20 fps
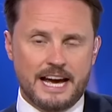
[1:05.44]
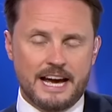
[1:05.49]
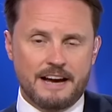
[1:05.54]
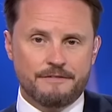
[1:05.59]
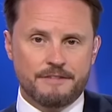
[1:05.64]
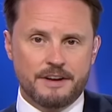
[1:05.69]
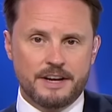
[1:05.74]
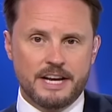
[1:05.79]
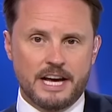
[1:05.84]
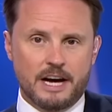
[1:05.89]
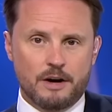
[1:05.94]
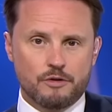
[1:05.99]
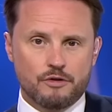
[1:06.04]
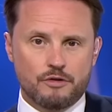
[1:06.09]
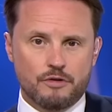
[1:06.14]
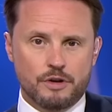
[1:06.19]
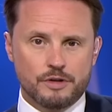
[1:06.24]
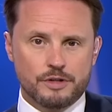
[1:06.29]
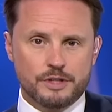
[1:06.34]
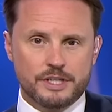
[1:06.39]
have now
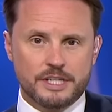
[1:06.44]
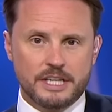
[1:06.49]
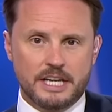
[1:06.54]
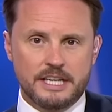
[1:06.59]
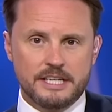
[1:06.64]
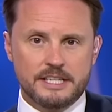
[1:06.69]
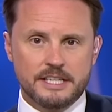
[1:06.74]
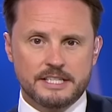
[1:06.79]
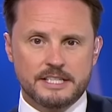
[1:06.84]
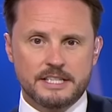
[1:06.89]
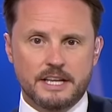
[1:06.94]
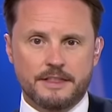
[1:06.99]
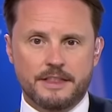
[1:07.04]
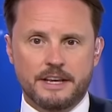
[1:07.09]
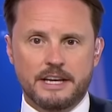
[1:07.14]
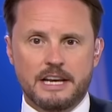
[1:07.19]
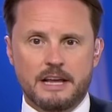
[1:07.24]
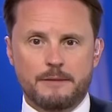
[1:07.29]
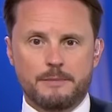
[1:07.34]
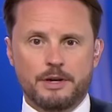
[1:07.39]
crossed into
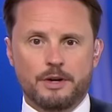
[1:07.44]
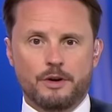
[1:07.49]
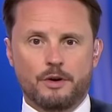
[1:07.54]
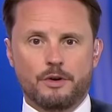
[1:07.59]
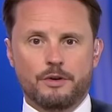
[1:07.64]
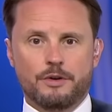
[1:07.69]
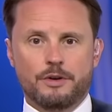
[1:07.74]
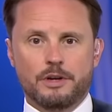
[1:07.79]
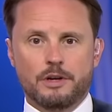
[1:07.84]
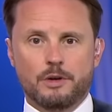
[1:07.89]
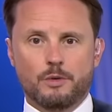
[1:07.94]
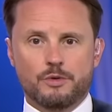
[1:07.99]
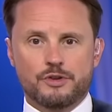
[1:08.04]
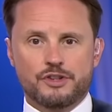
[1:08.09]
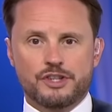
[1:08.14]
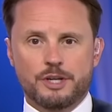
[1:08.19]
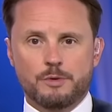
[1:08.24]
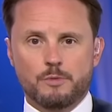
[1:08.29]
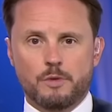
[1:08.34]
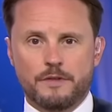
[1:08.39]
southern Lebanon,
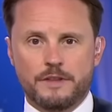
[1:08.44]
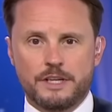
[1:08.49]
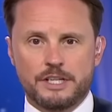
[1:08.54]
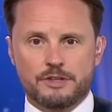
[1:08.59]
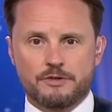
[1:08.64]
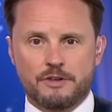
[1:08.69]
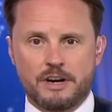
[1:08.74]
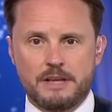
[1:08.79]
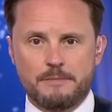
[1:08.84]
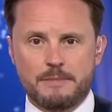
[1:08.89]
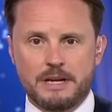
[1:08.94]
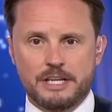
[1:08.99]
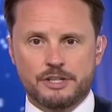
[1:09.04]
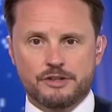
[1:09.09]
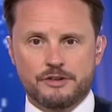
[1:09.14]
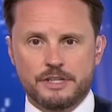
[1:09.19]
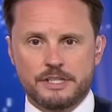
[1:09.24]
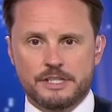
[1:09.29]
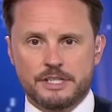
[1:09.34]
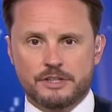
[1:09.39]
launching what the Israeli
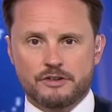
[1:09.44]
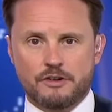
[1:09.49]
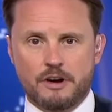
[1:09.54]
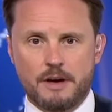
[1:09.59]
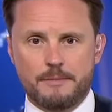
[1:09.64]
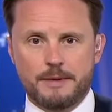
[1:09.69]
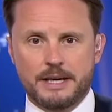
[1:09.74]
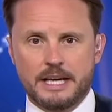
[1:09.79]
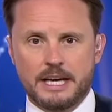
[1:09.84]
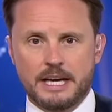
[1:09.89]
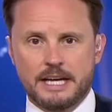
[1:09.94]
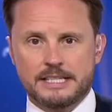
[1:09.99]
military is describing